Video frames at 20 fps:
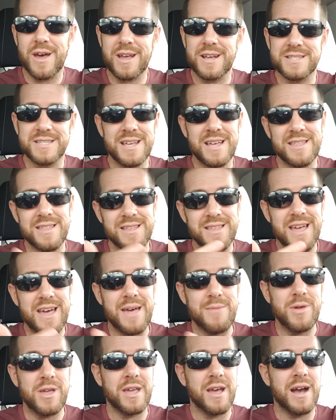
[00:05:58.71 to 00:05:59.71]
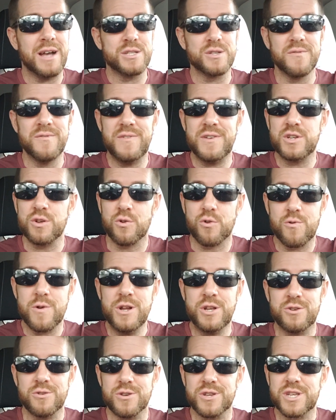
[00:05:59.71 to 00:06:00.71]
Because at the end of the day, I mean, guys are visual
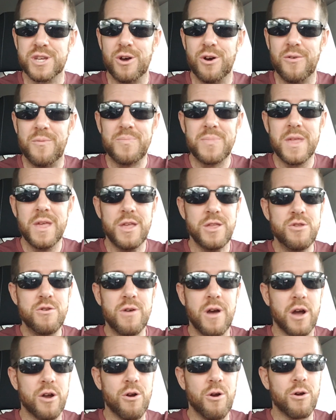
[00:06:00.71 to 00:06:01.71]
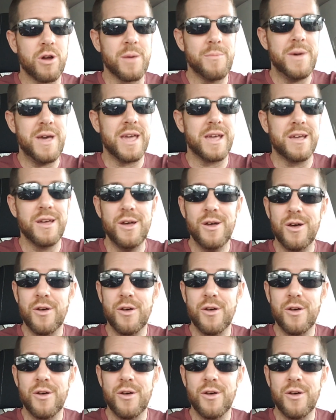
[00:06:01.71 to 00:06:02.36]
creatures. So a girl can make